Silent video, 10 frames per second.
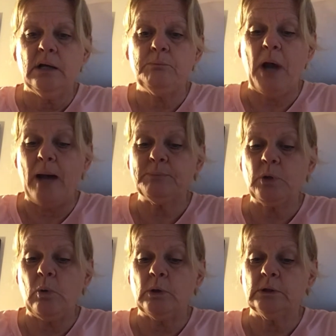
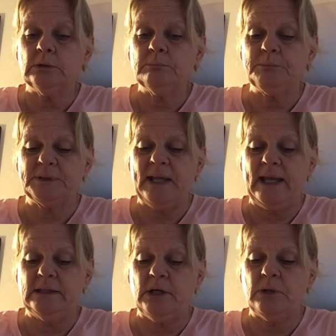popcorn,
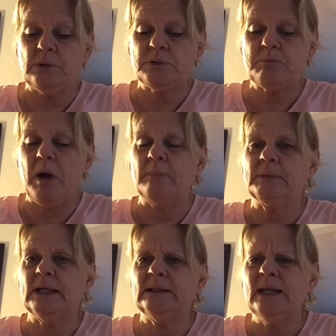potatoes,
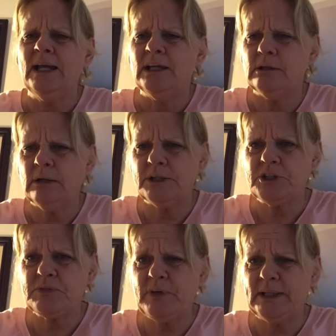pumpkin. You know, I
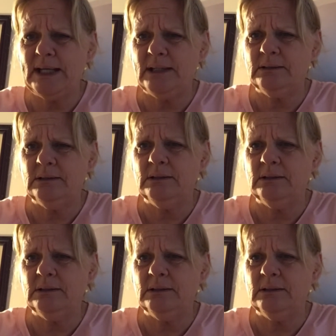just found out,